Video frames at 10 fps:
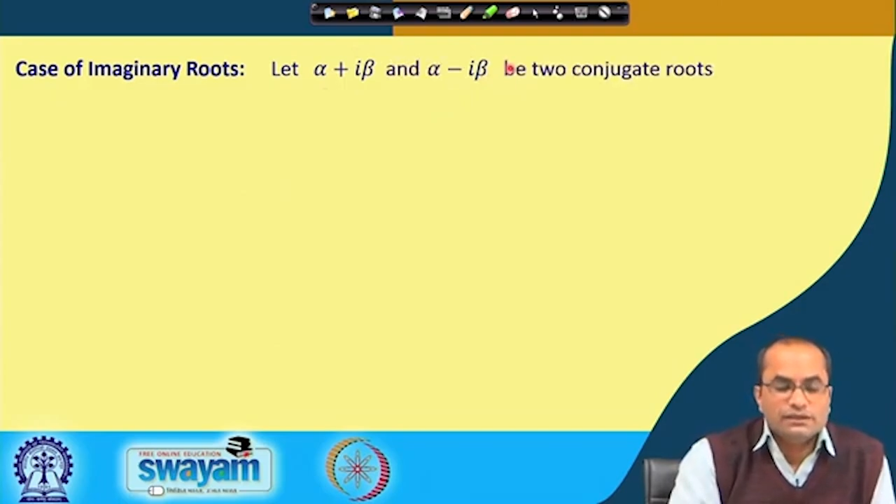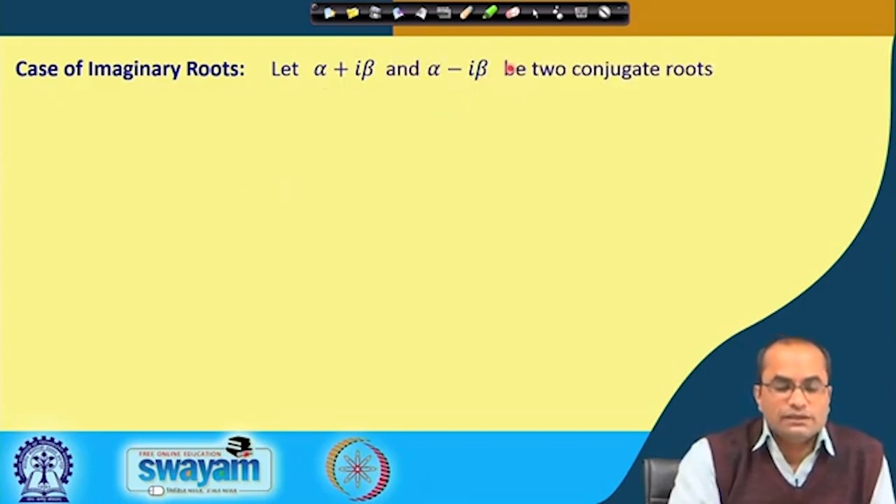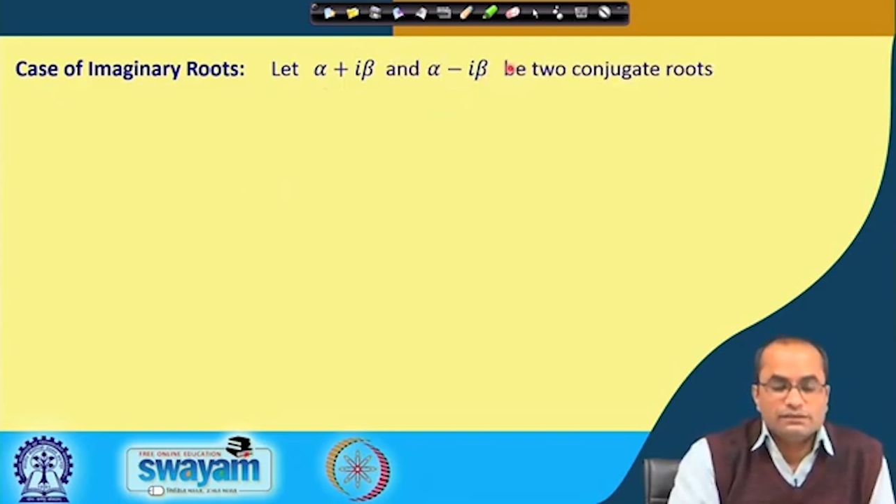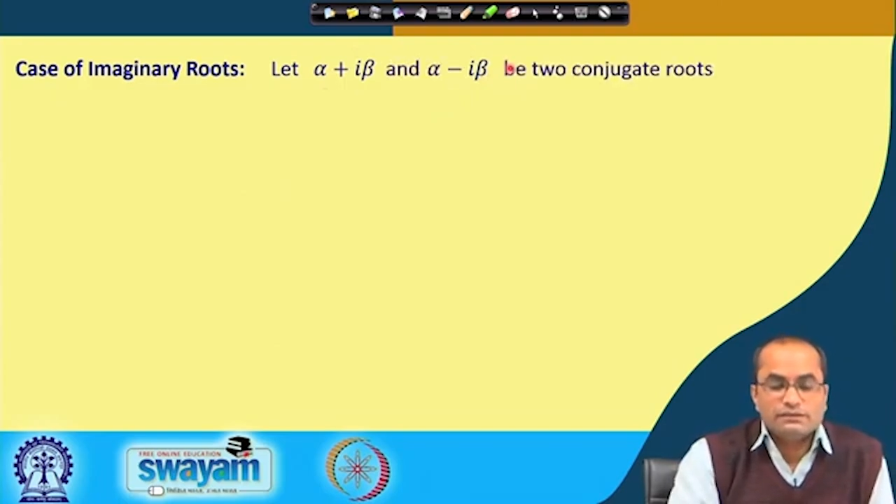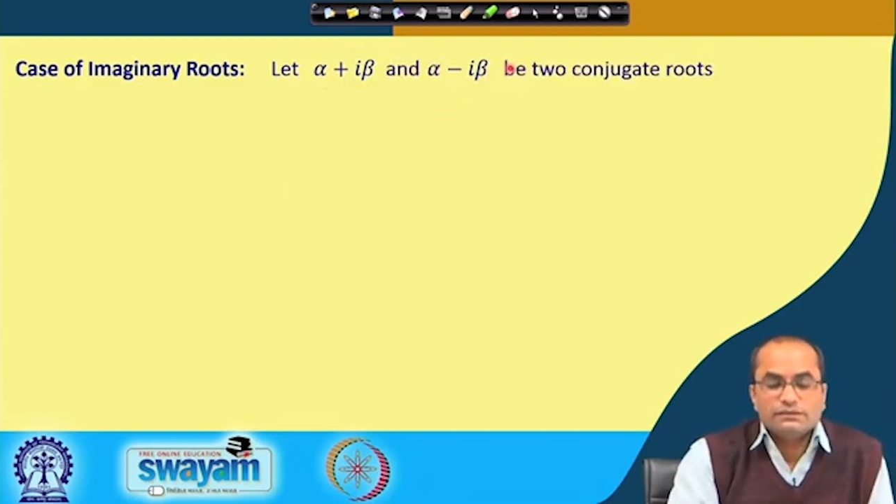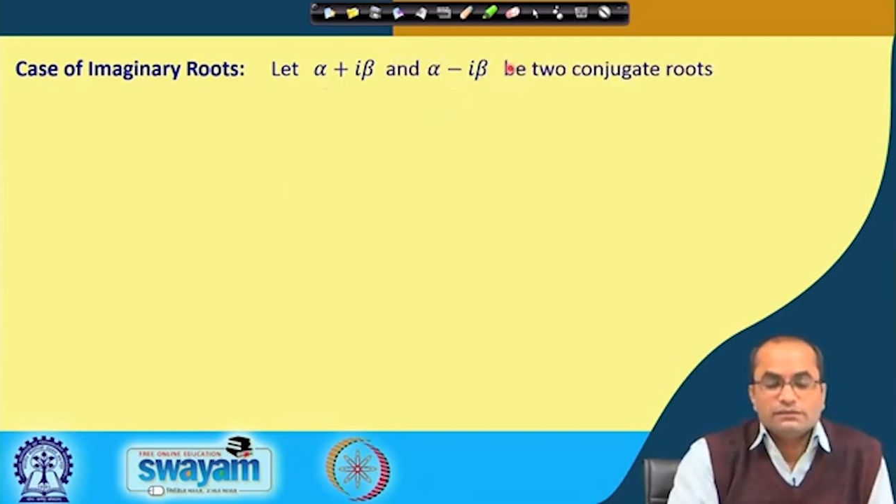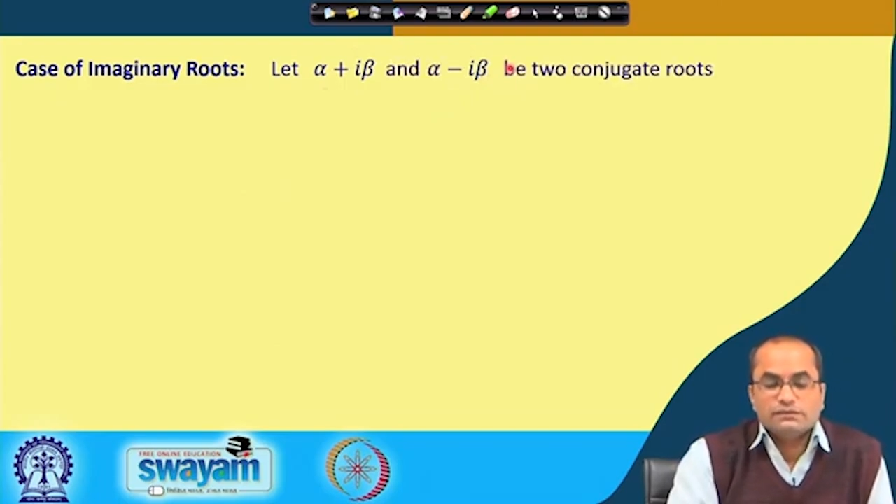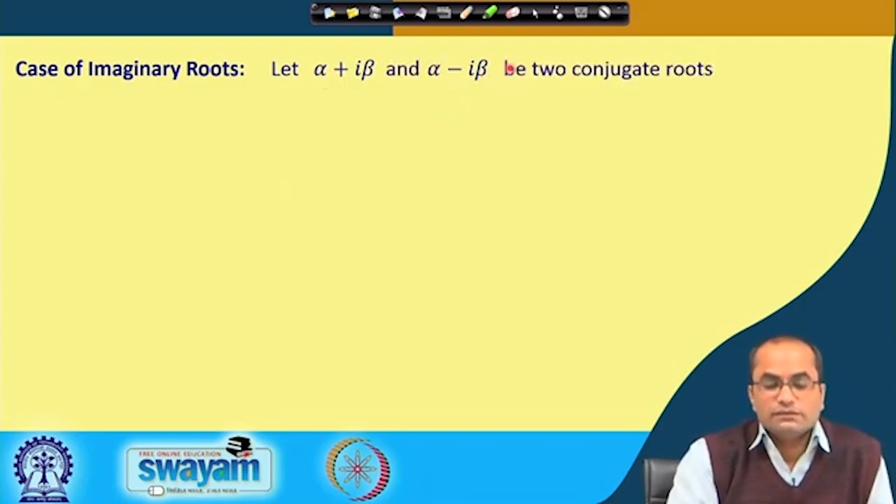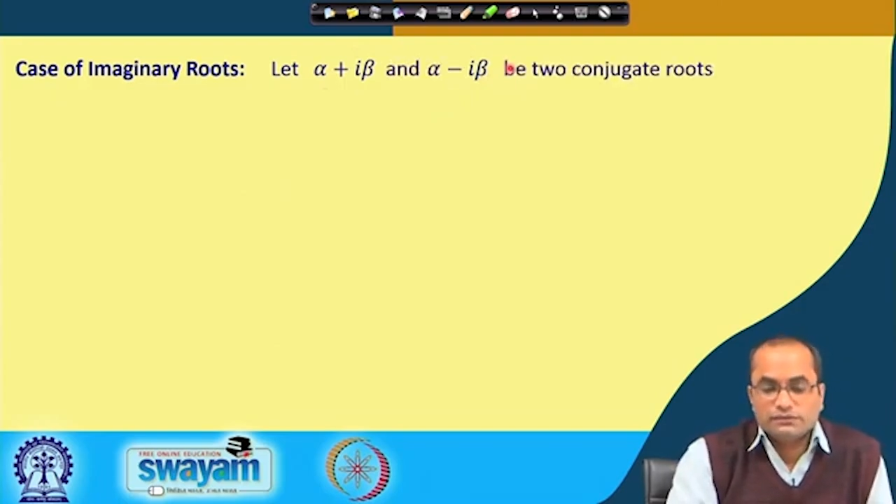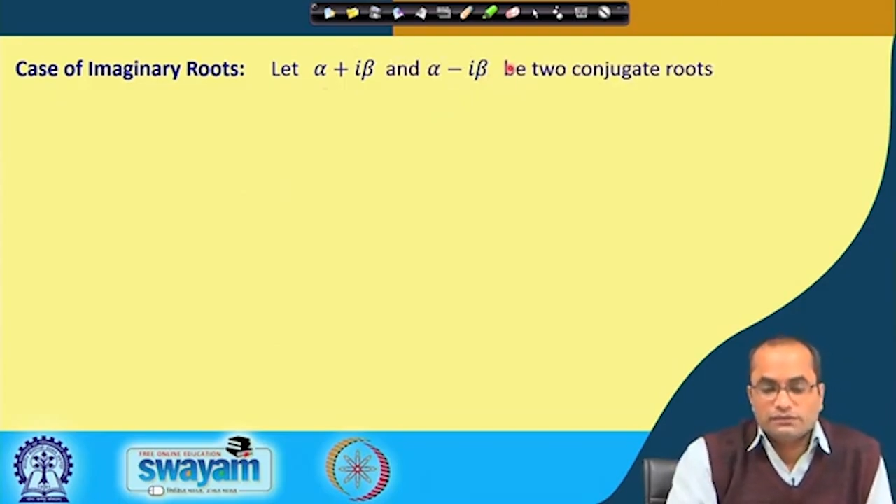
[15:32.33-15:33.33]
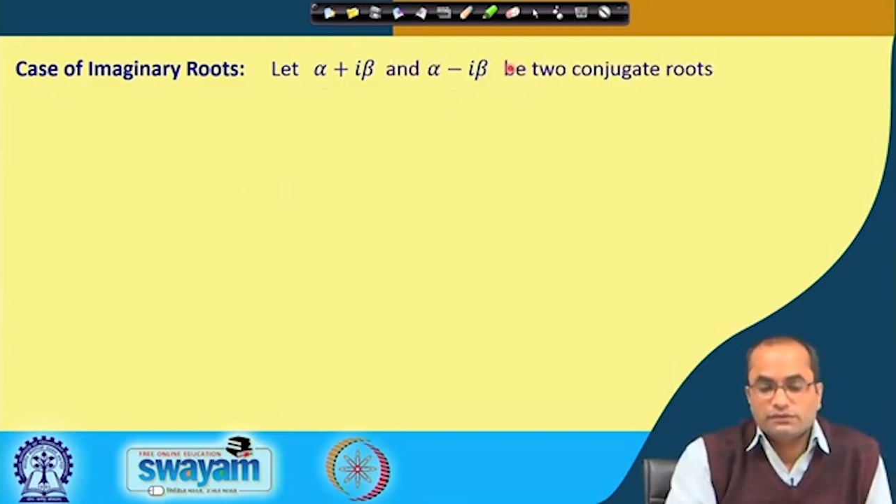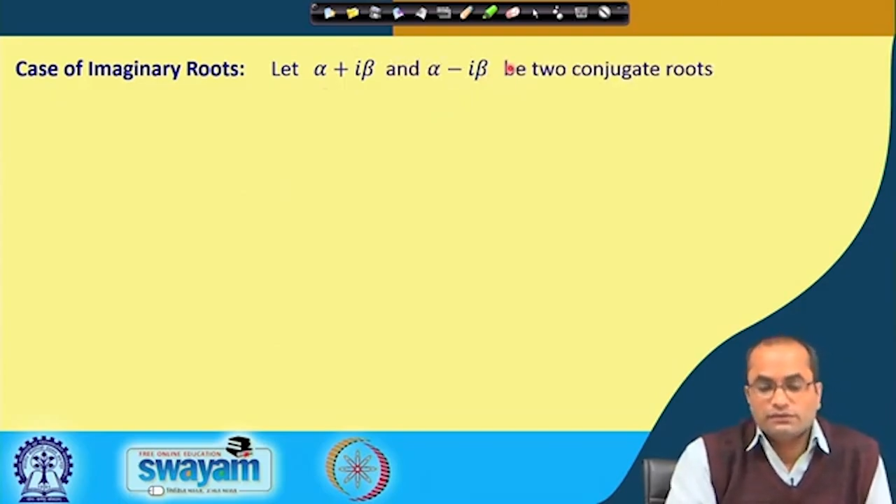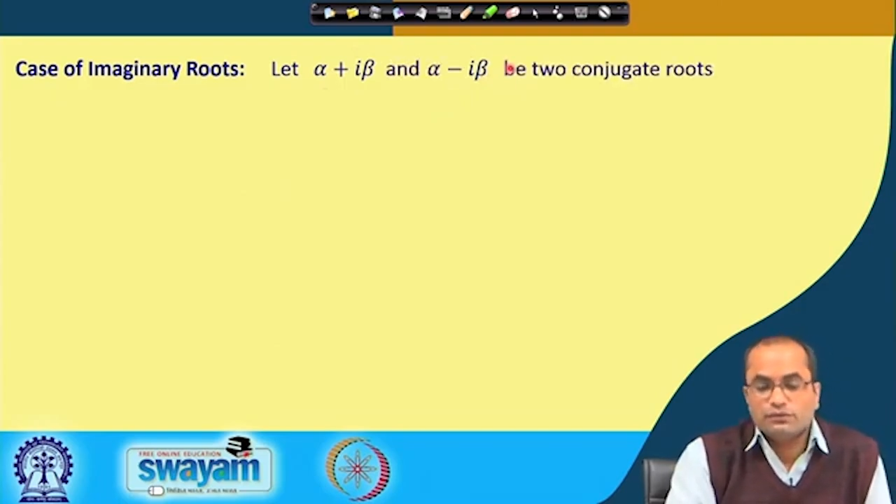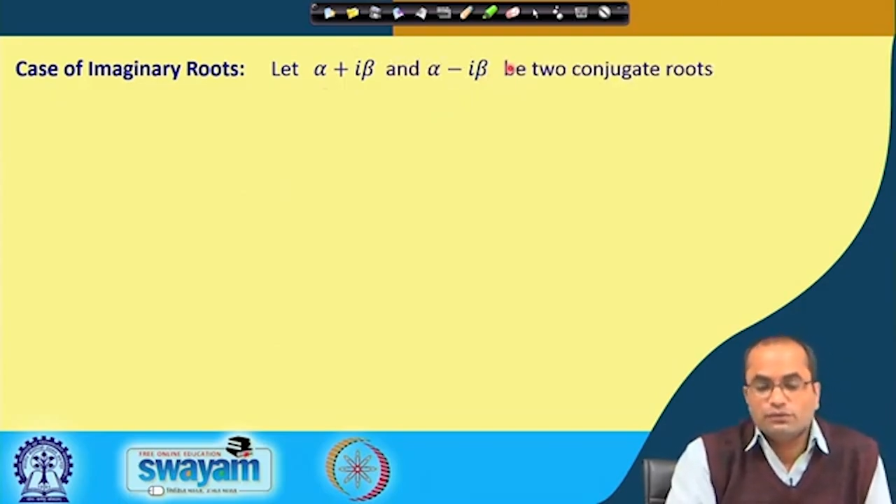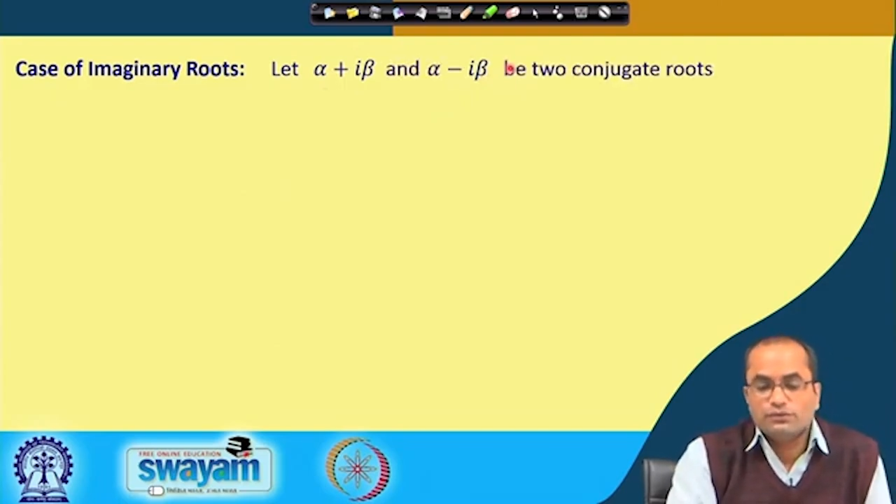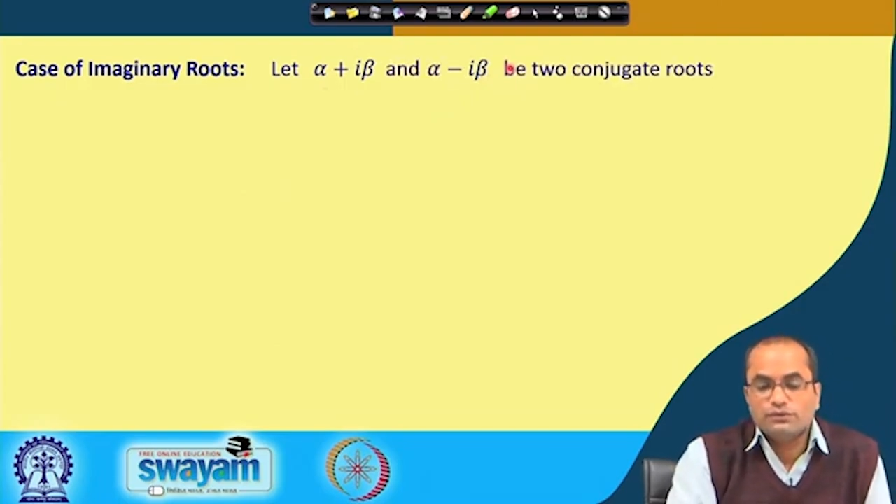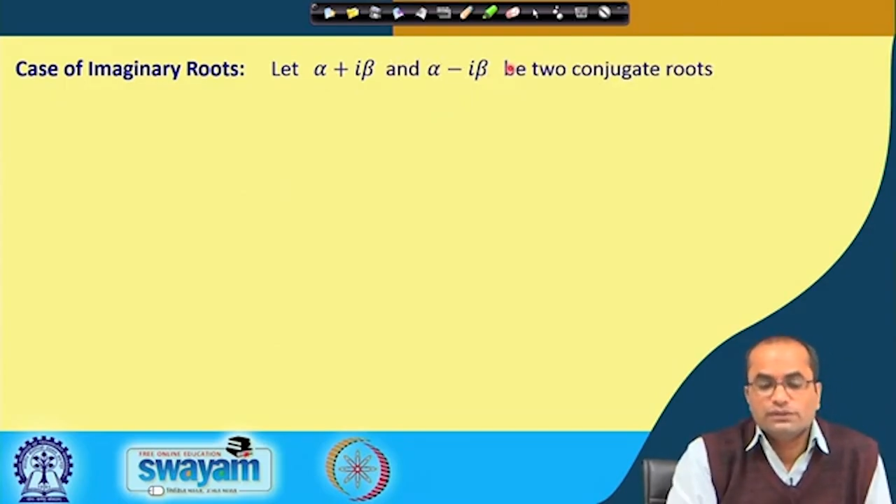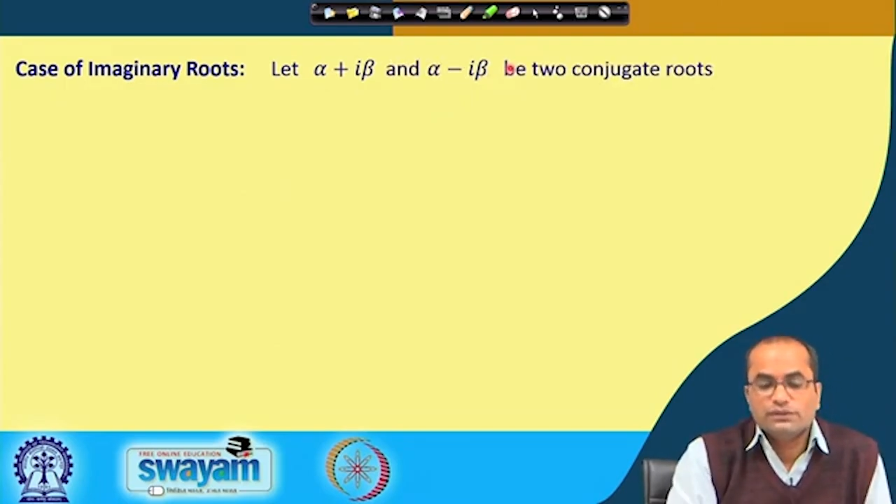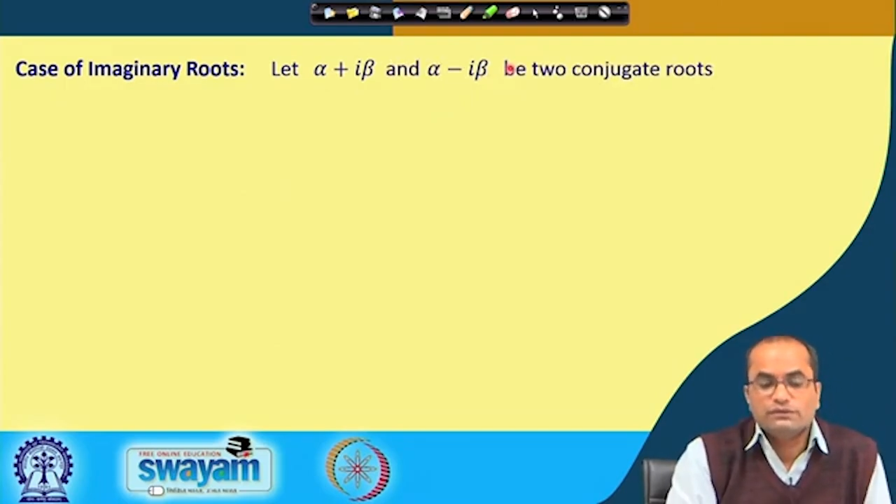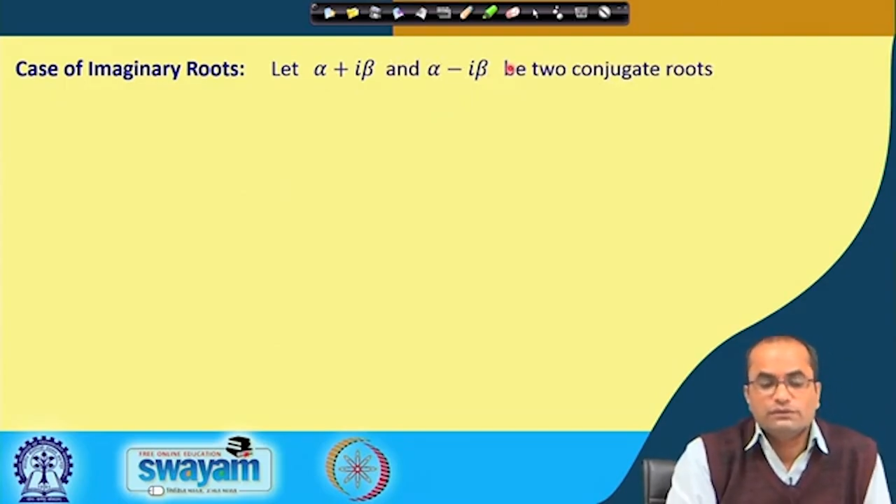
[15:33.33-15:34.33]
is the uh, is the roots
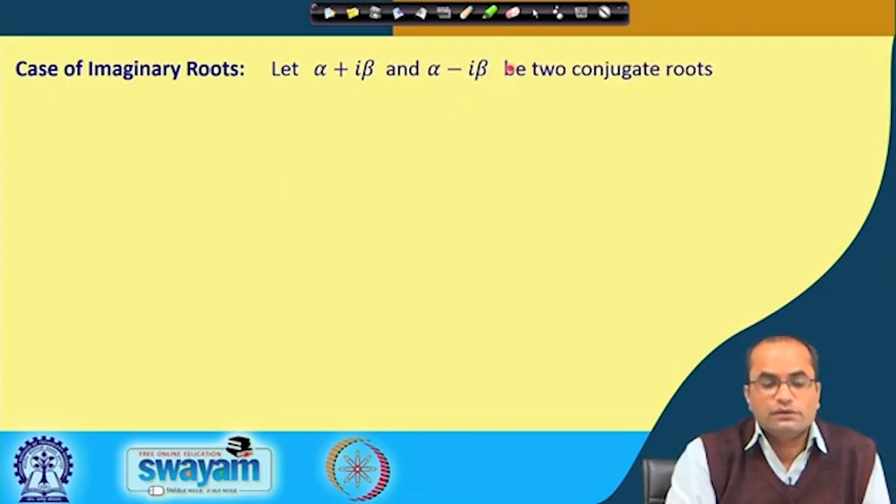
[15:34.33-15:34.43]
here